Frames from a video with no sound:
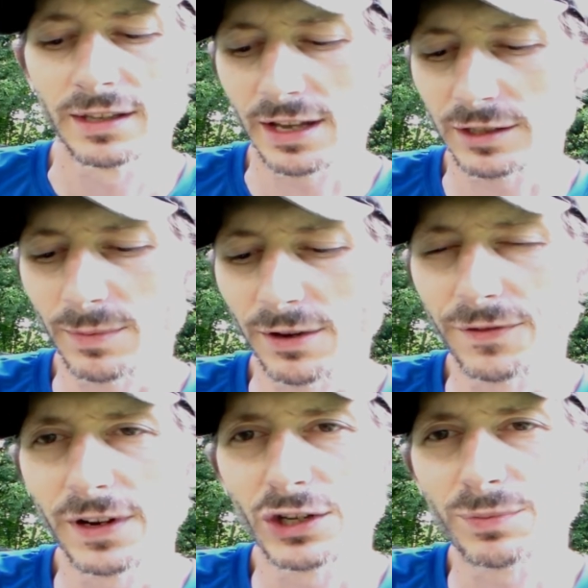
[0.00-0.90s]
That's my
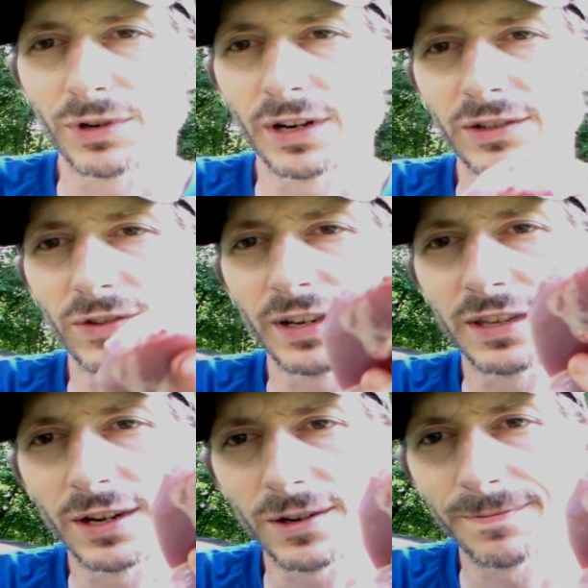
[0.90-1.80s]
finished product right
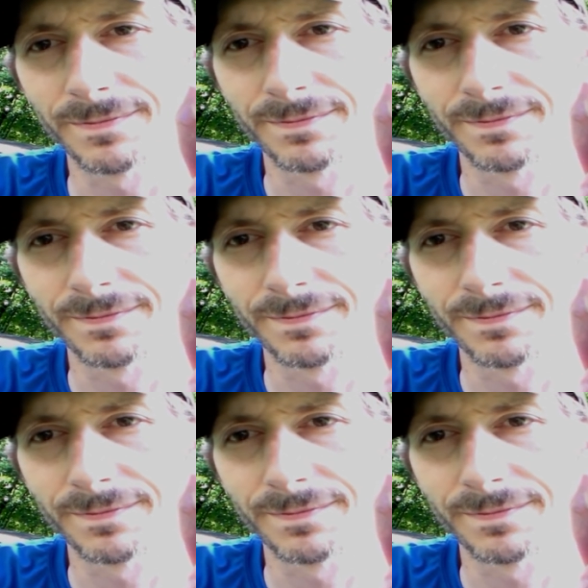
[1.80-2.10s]
there,